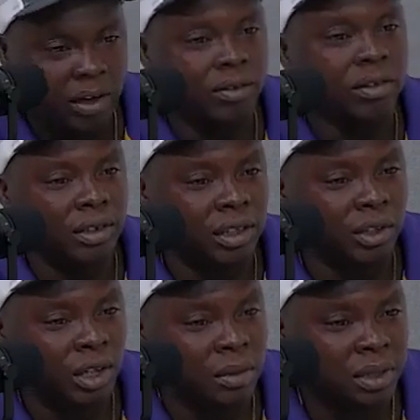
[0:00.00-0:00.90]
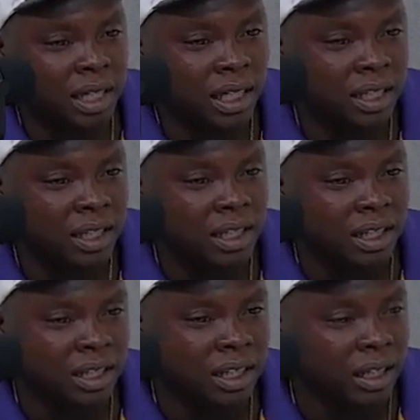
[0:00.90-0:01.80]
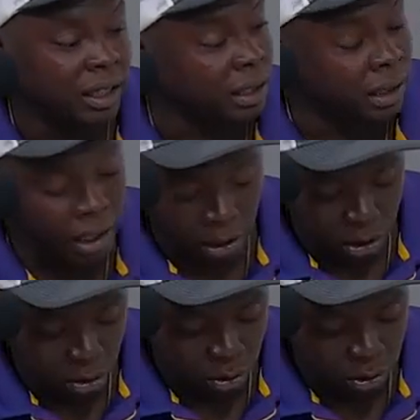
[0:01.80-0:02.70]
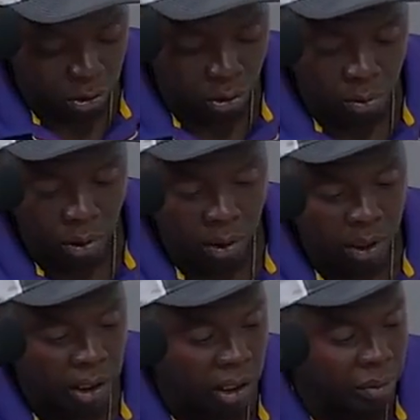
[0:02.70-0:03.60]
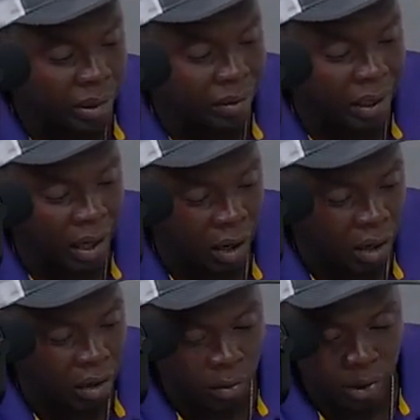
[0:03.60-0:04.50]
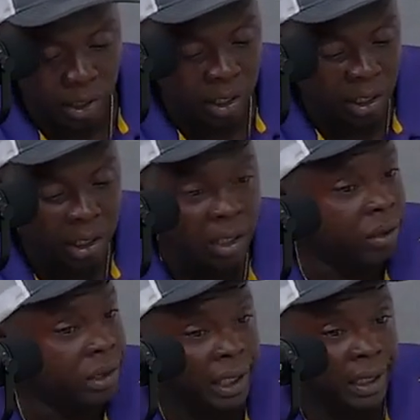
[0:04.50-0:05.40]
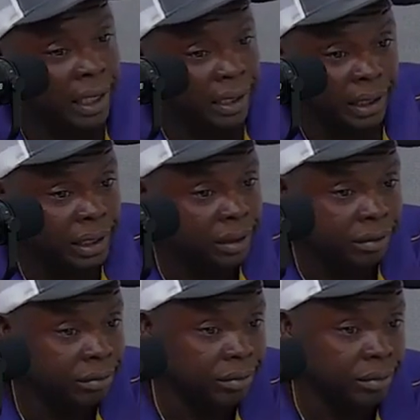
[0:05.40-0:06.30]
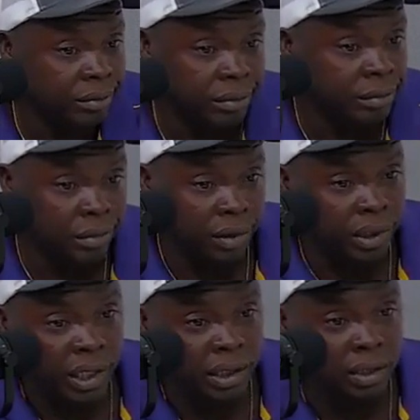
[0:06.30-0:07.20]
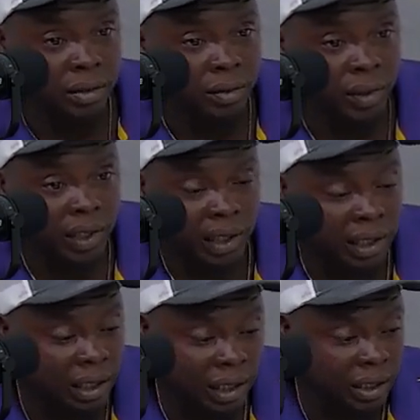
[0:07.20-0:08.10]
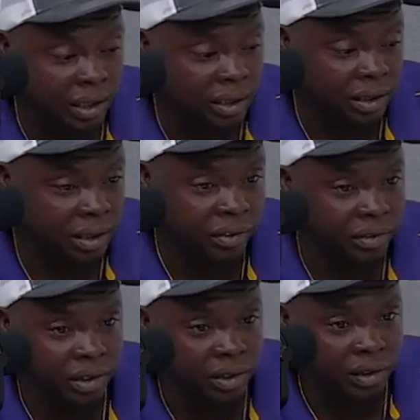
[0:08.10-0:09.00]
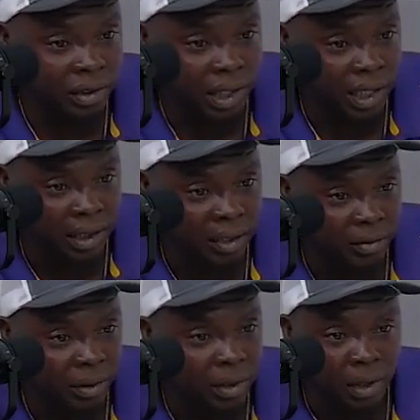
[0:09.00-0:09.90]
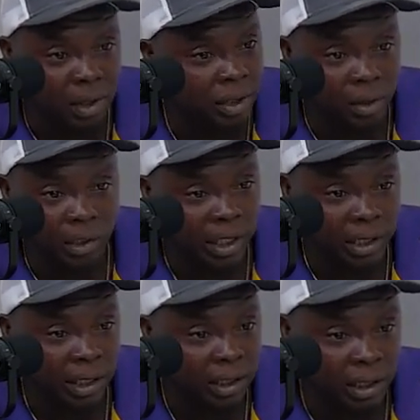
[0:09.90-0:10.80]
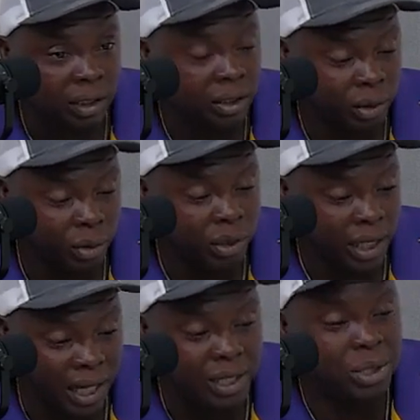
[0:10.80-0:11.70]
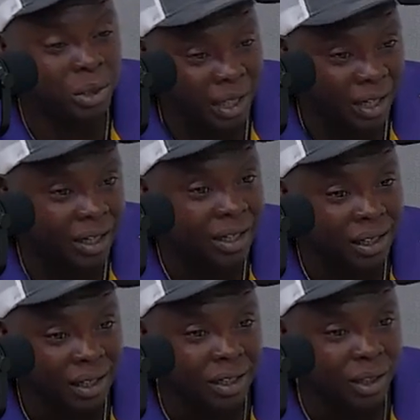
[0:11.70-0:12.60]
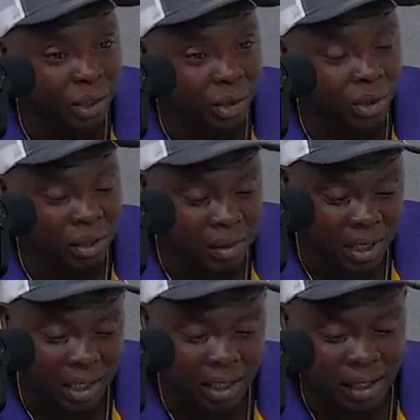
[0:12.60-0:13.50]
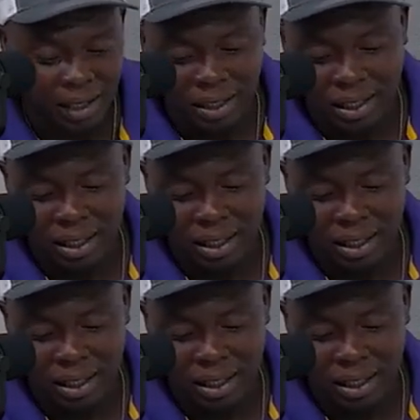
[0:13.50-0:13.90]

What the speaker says: You know what I'm saying? And continue to do what you do, bro. Continue to play with that heart. When you get in the league, don't change that shit. Don't change it. When you get in the league, it's different. Kind of different. Don't change that shit. Do what got you there. You know what I'm saying? And